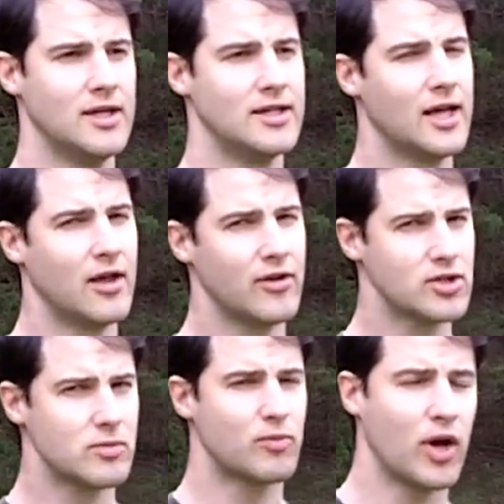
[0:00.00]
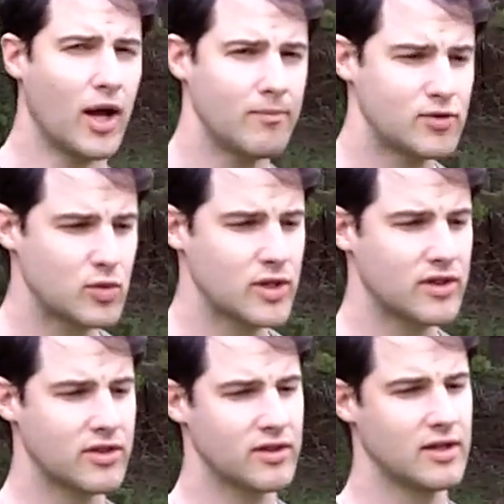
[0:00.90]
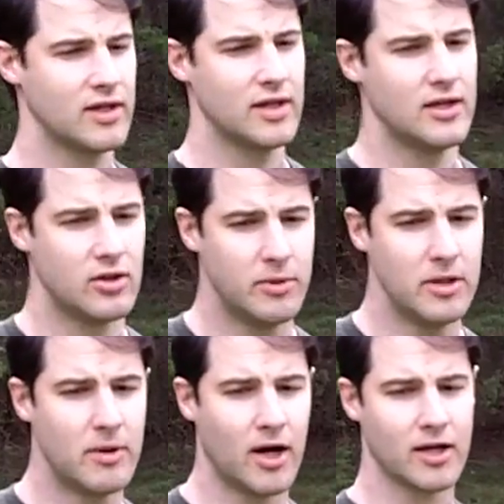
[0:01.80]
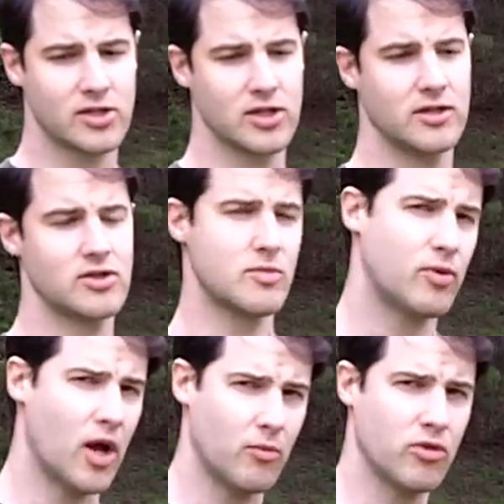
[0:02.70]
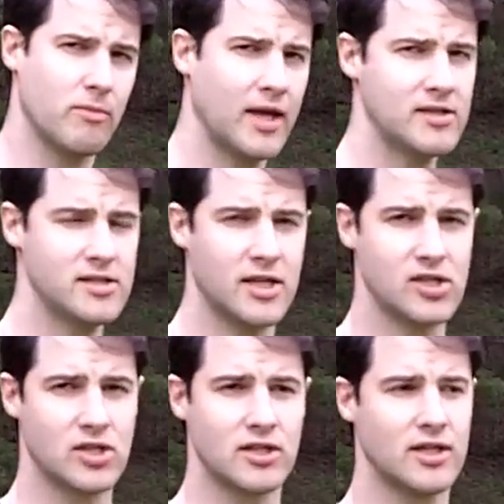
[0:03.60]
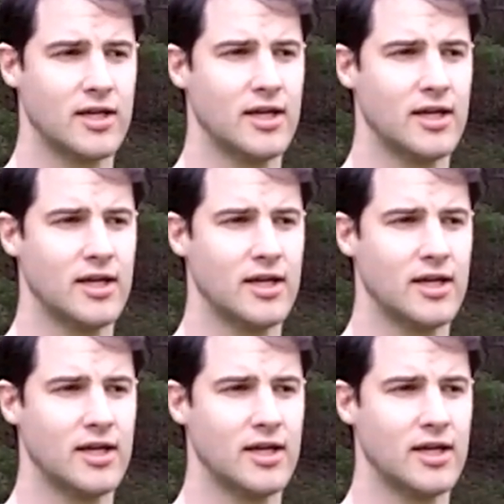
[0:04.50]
Now there's some problems with the bee box, and there's a problem with the bait station,